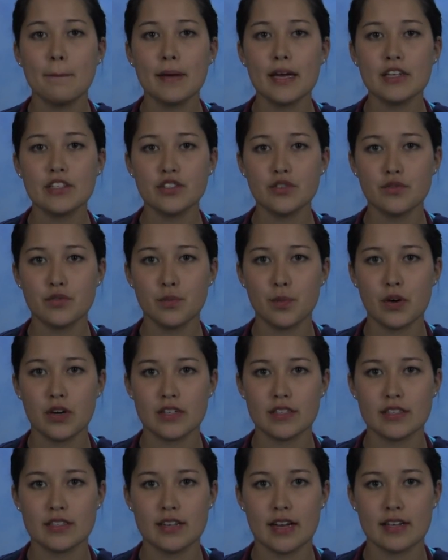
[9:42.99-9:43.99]
patient
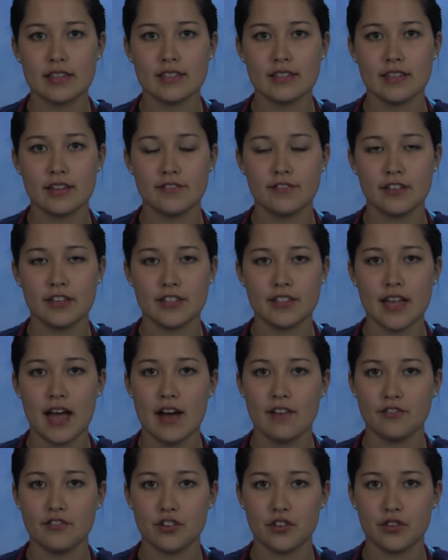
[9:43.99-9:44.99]
reports neck stiffness
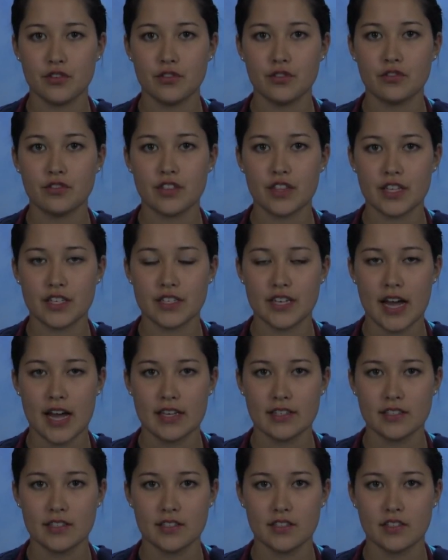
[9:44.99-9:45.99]
after the
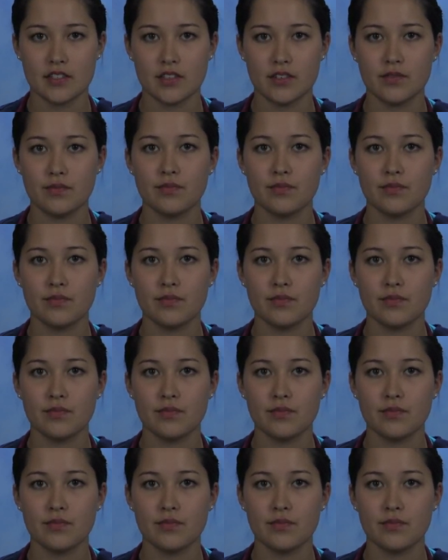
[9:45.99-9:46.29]
test.